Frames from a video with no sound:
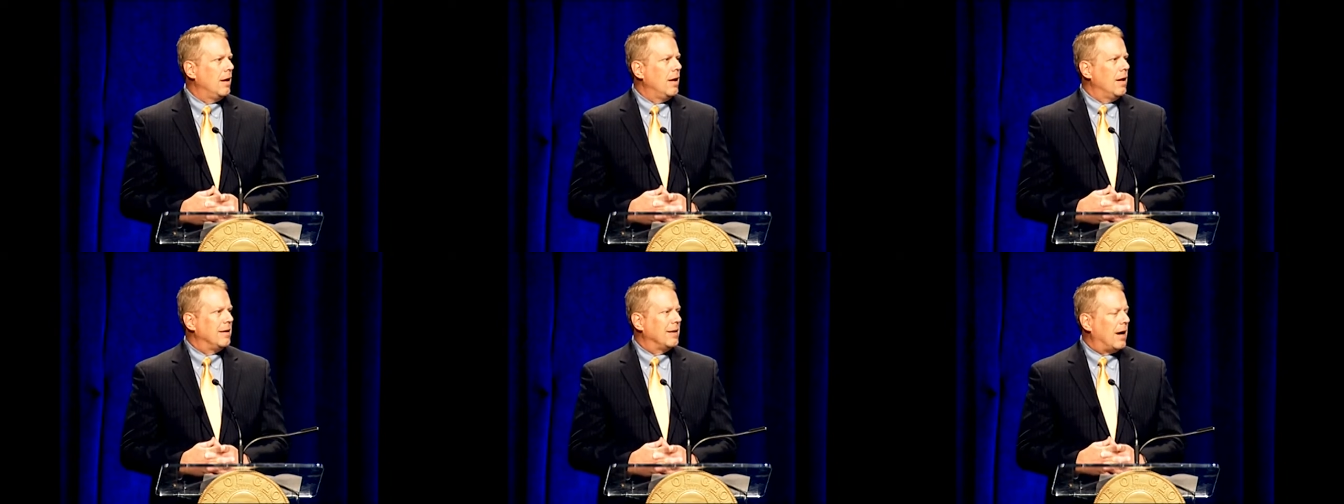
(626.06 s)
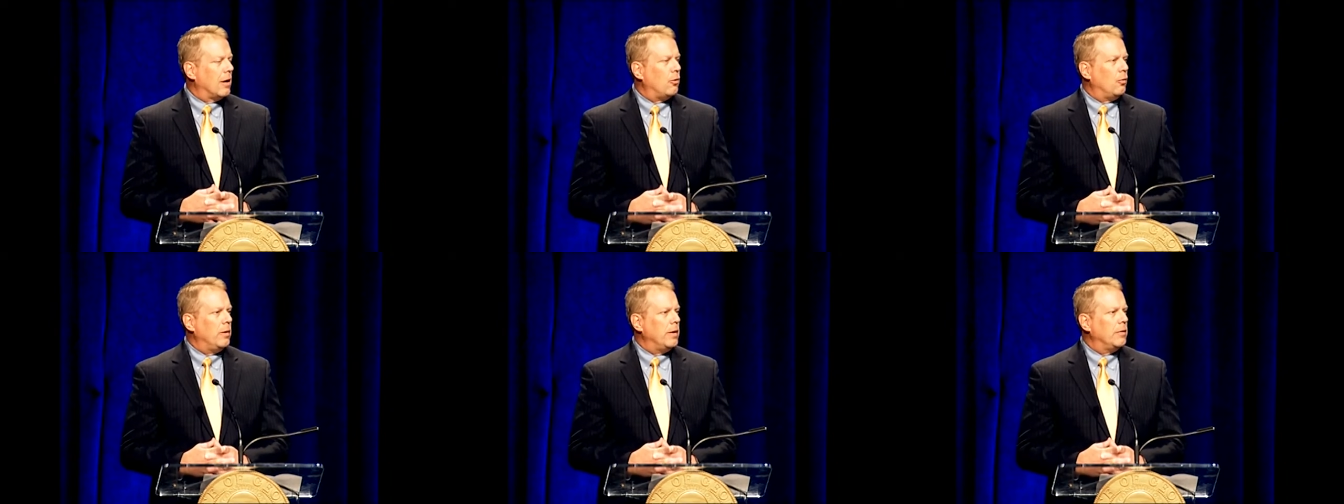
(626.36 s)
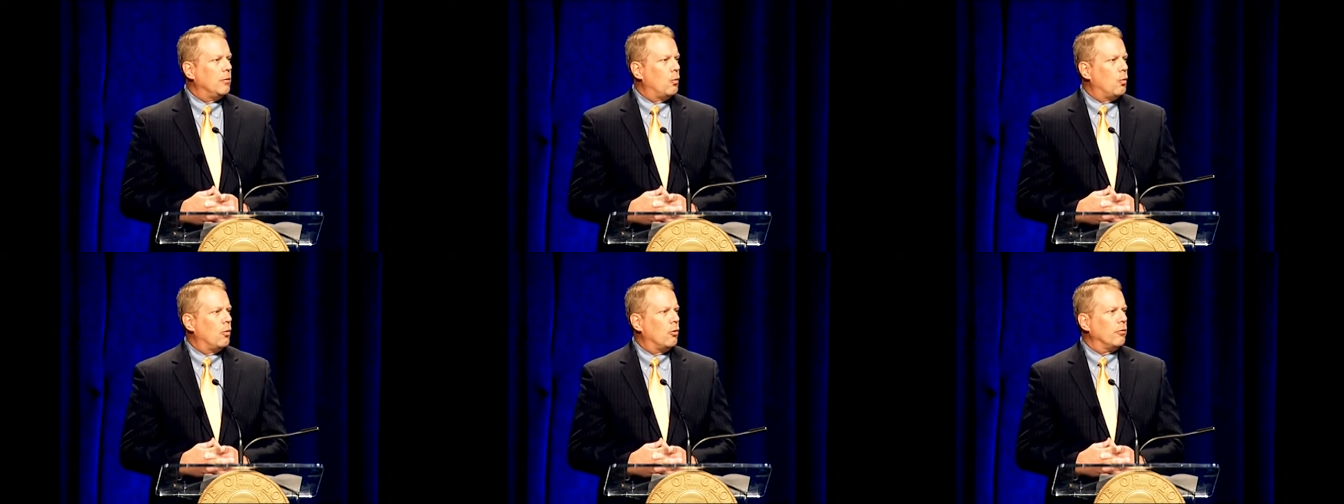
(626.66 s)
not only in
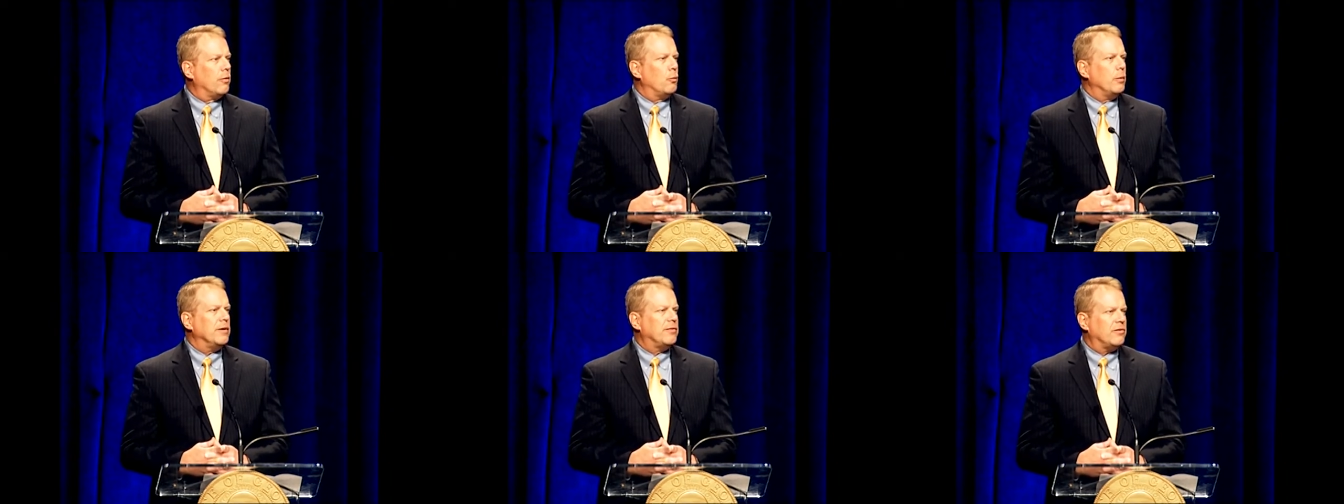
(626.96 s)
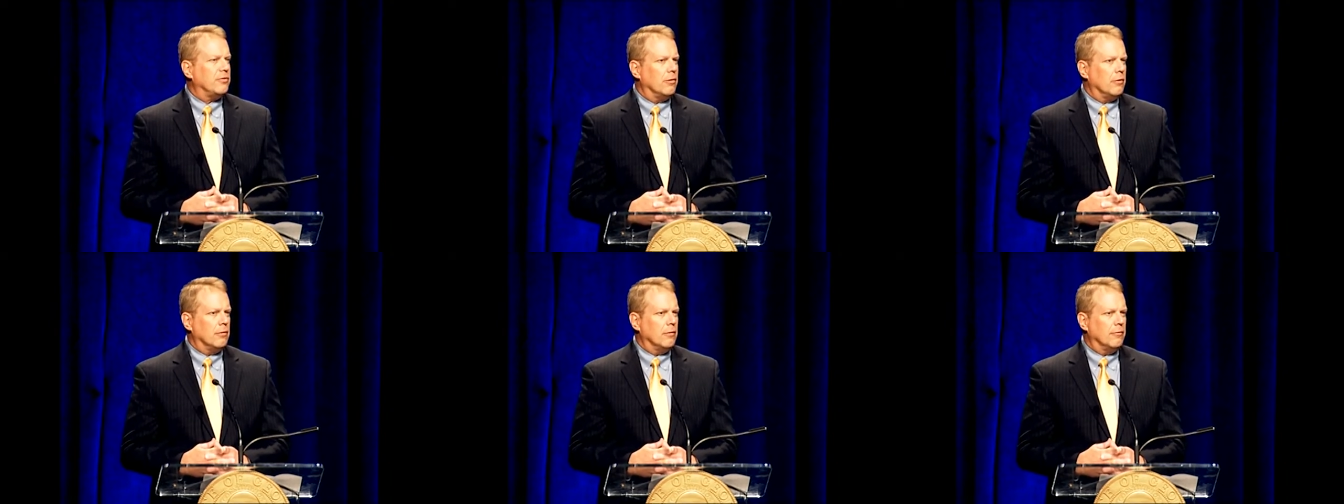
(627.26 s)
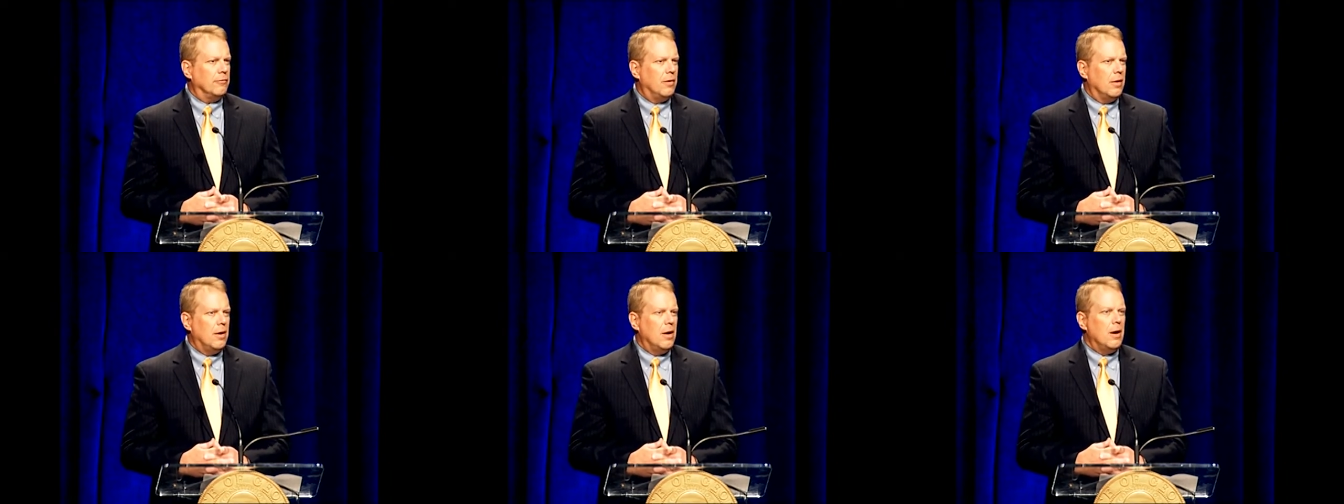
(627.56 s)
the world that we
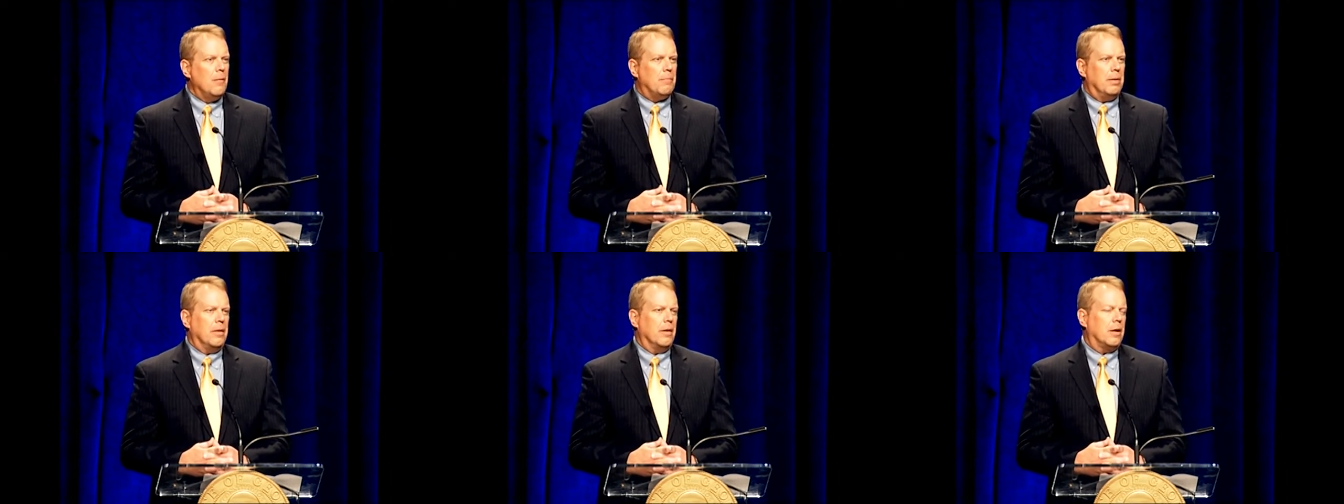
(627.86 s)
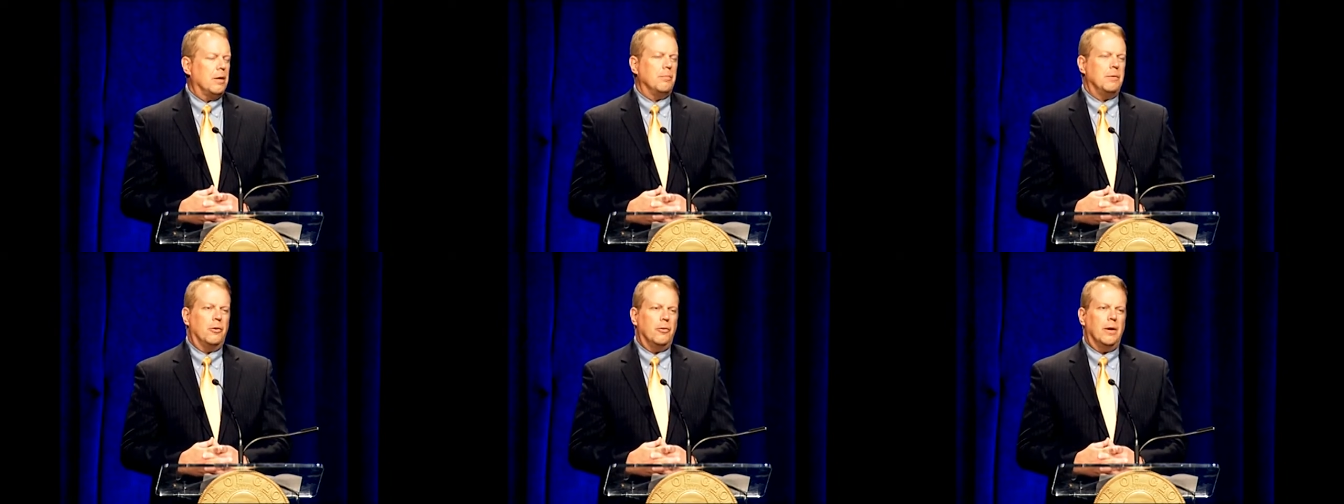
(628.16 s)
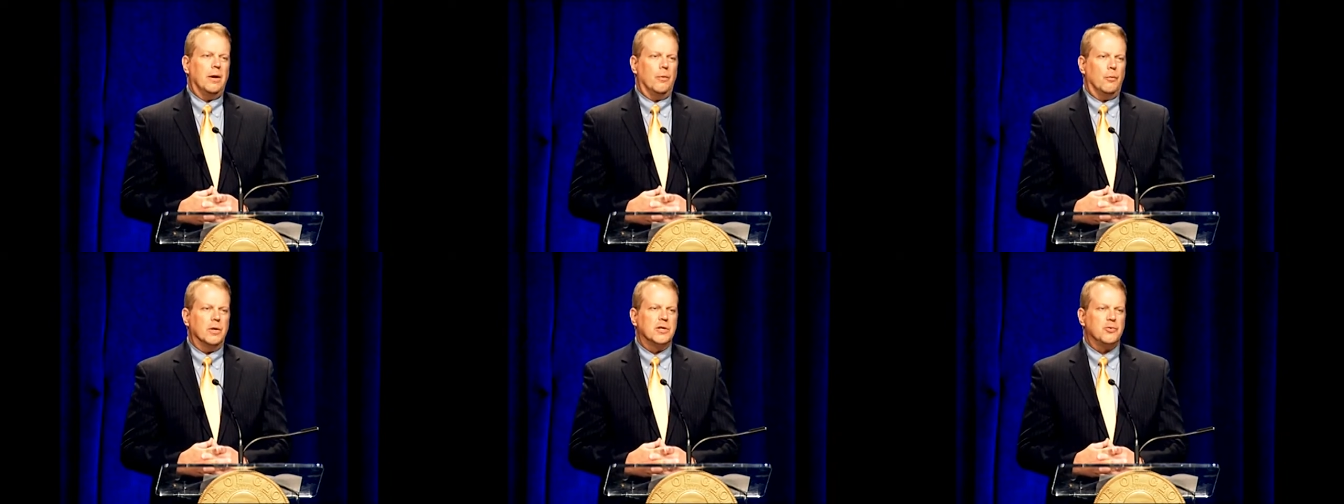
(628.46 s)
serve, but in the
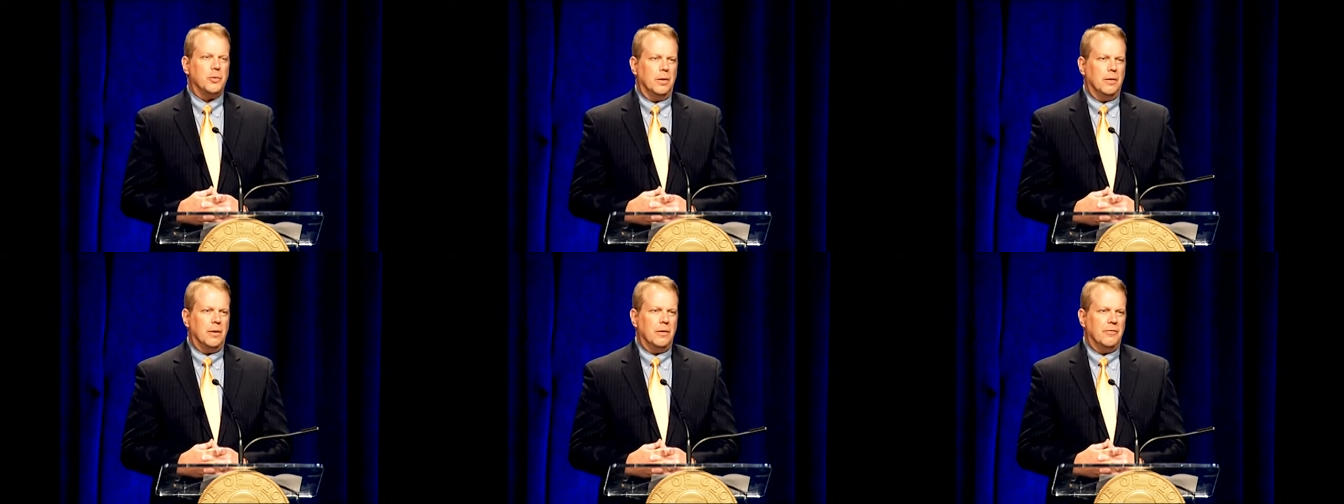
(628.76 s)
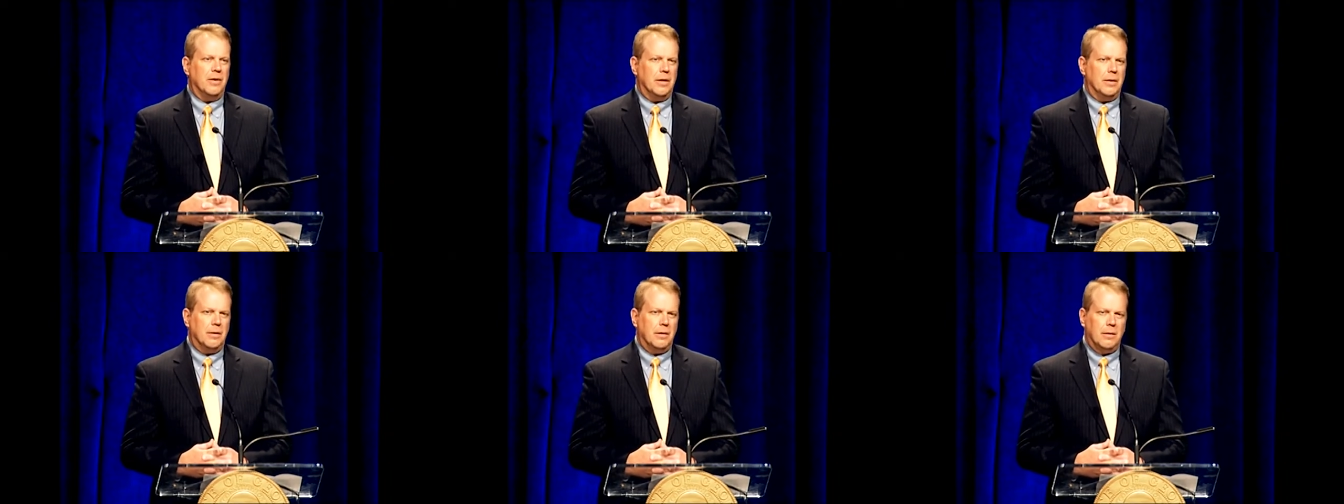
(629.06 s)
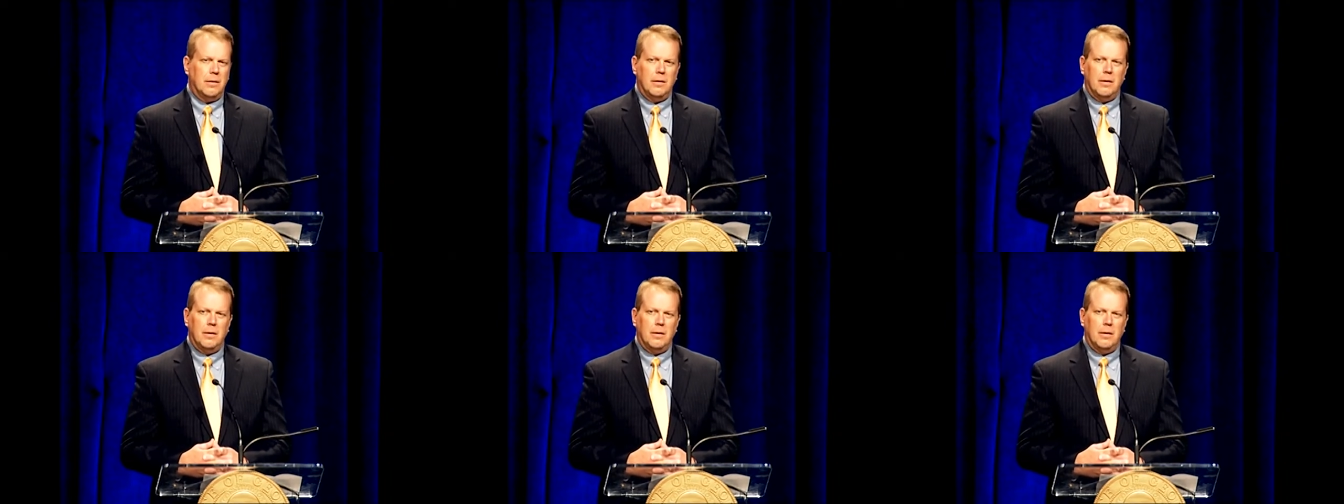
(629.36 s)
community in which we live in.